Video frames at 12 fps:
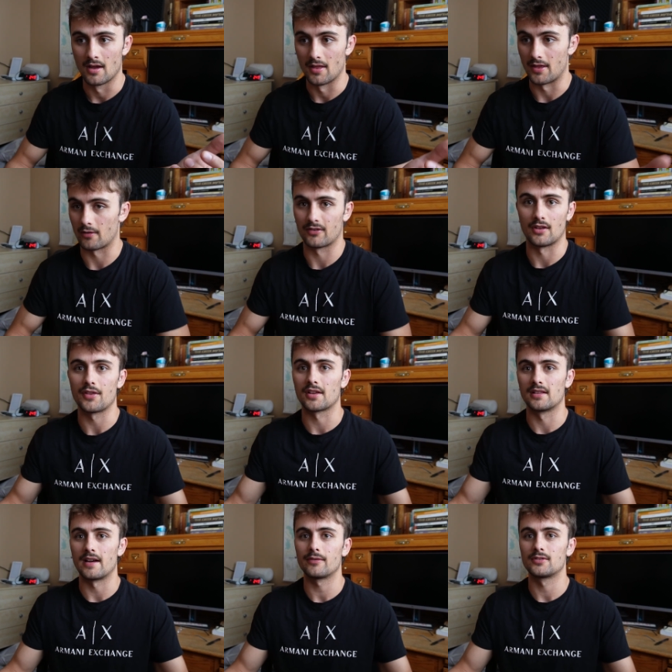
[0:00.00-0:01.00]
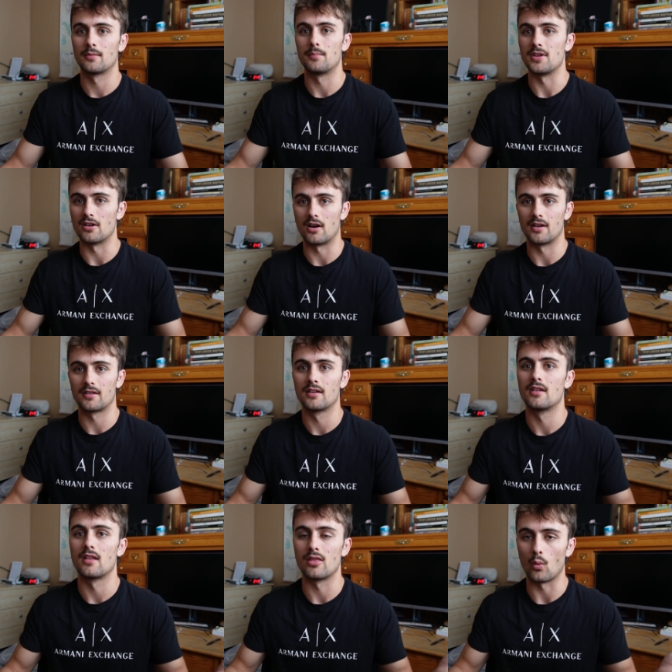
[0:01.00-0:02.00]
there is nothing left beyond
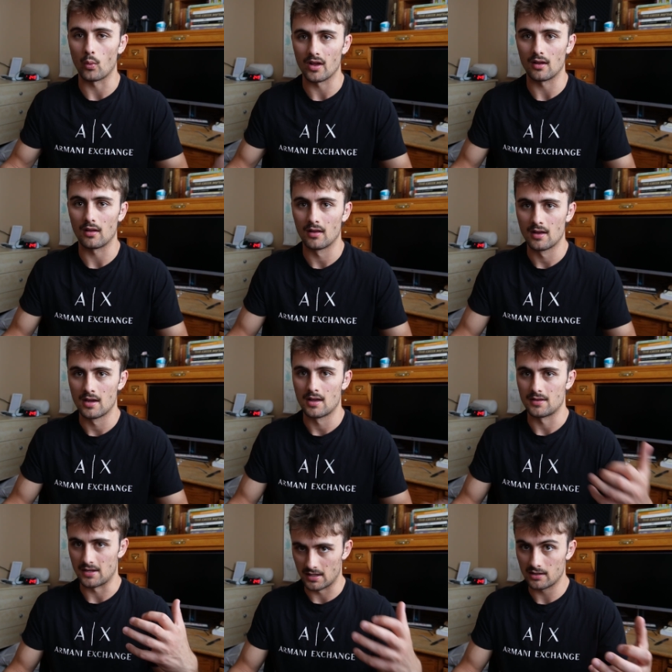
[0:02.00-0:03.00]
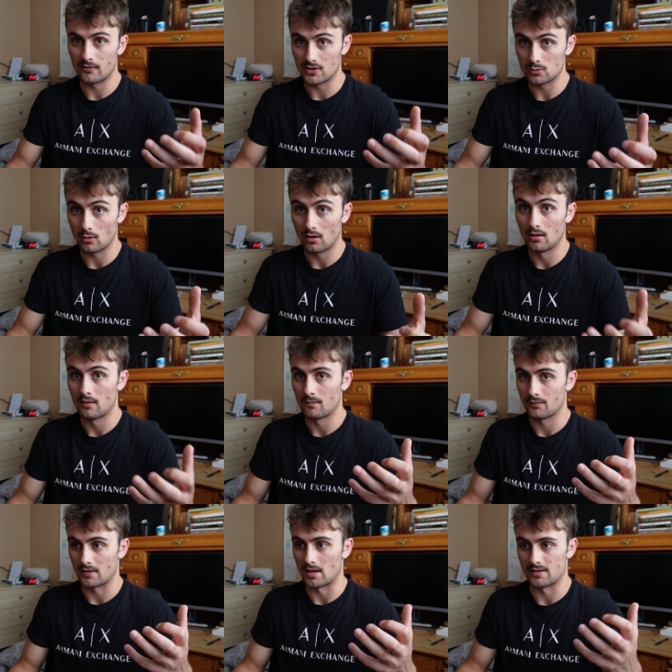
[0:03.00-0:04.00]
the will. The individual,
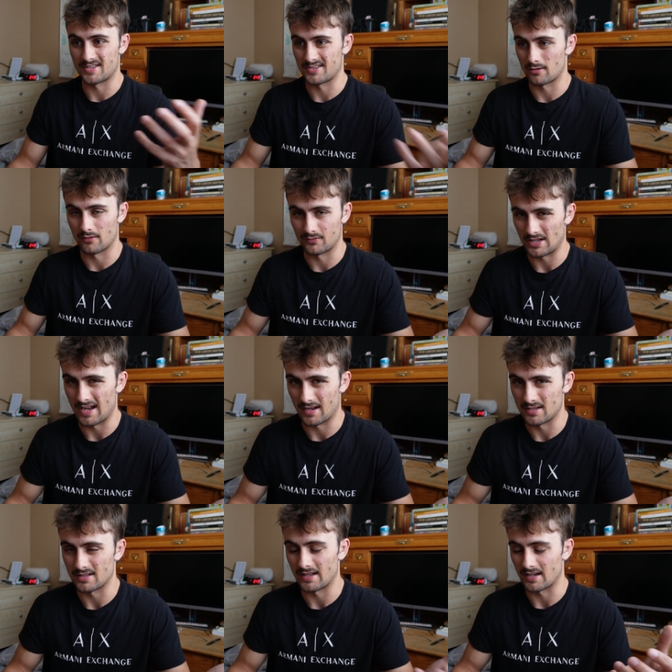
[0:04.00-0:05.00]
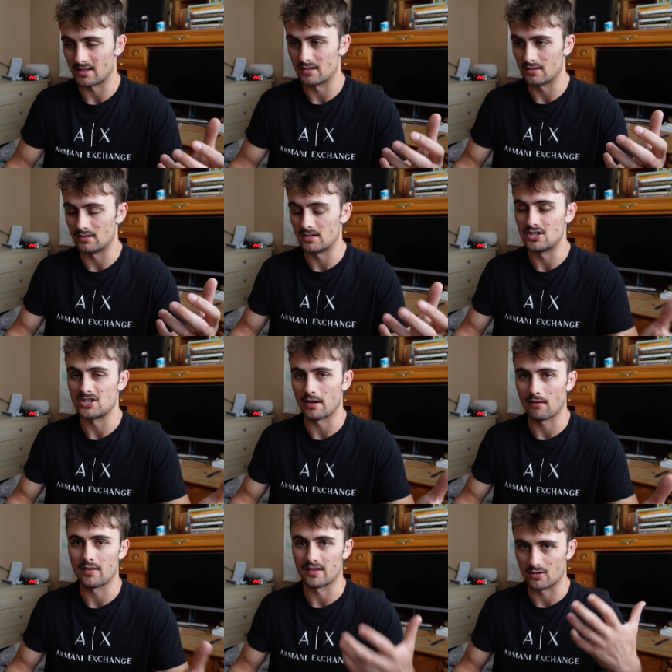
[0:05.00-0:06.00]
and this is sort of tying into like Nietzsche,
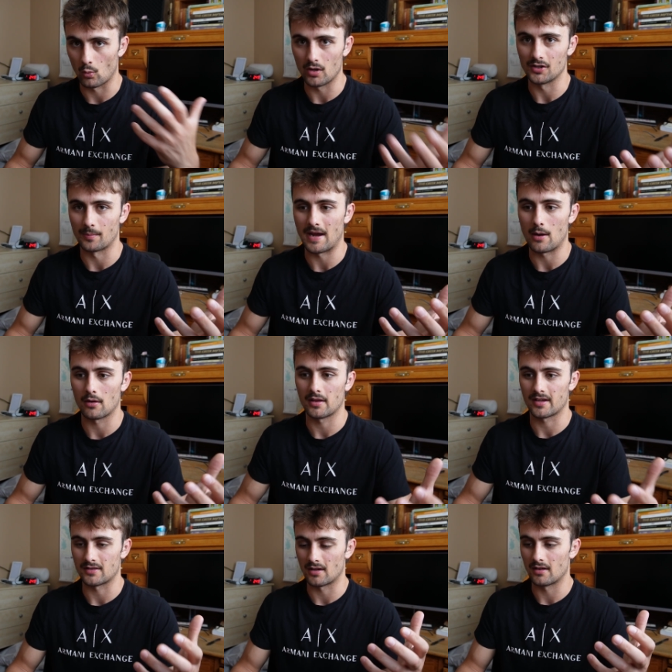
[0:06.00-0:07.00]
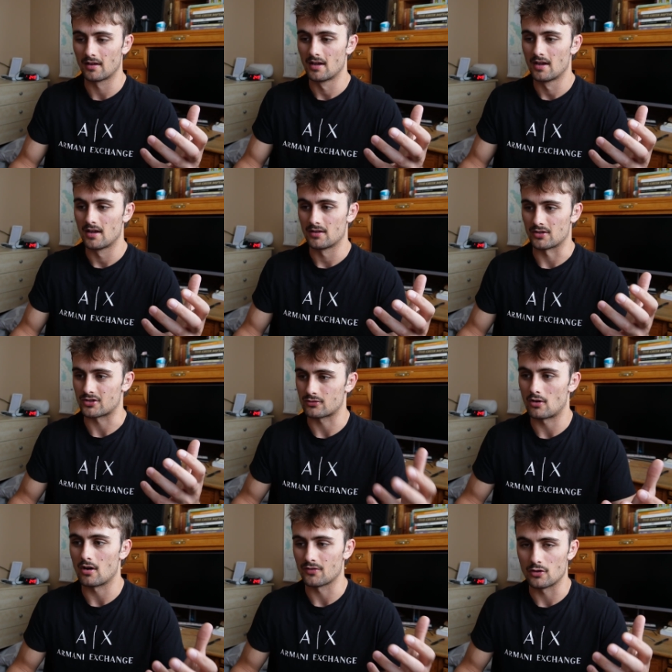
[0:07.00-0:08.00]
right? Like the will to power, like the
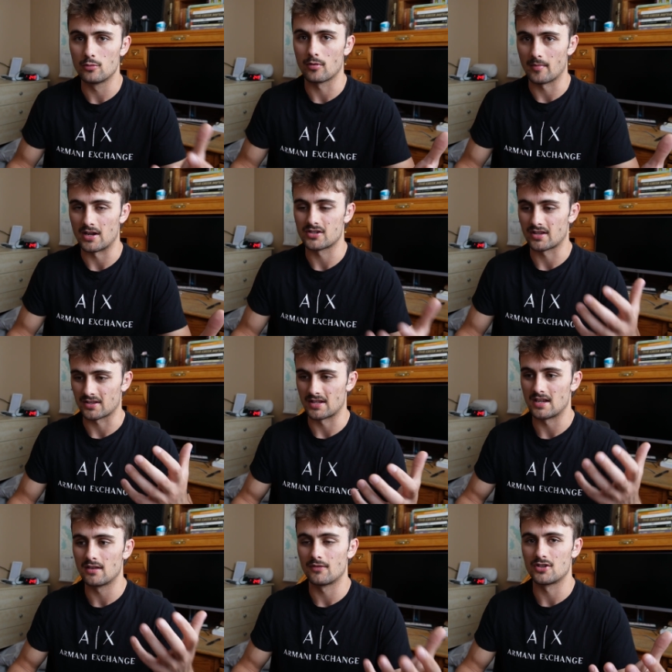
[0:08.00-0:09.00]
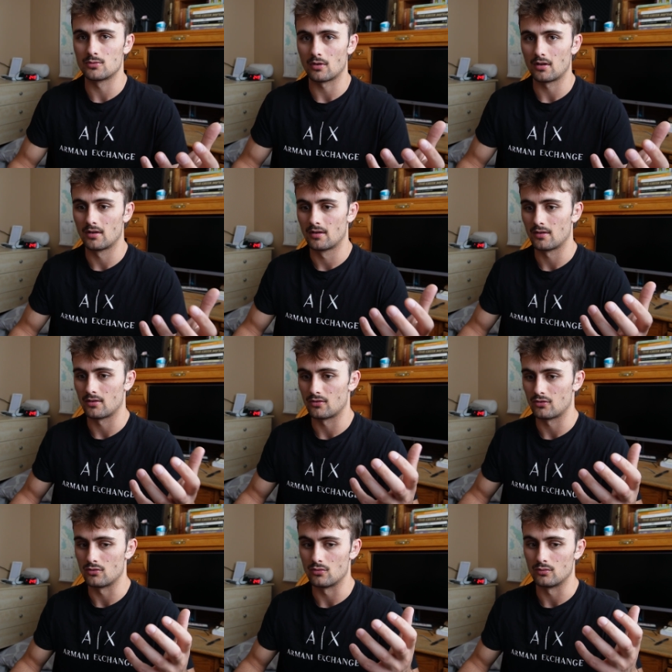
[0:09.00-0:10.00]
strong, the Übermensch, like the individual
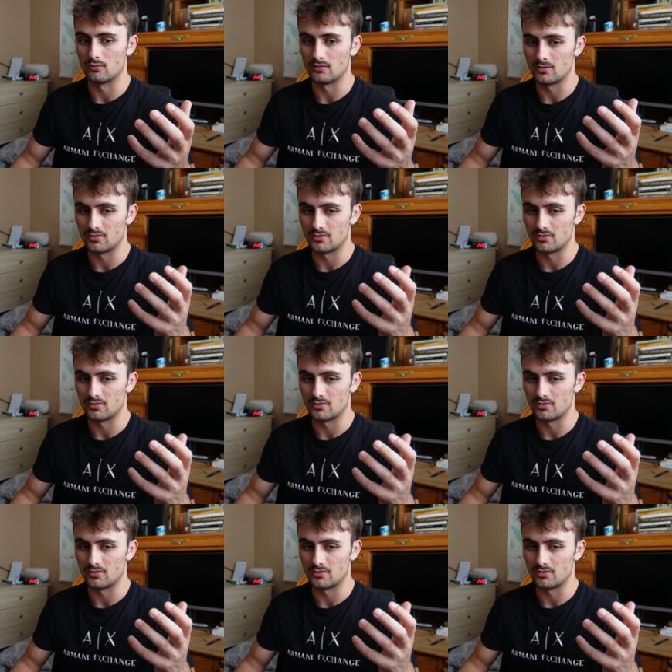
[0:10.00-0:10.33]
who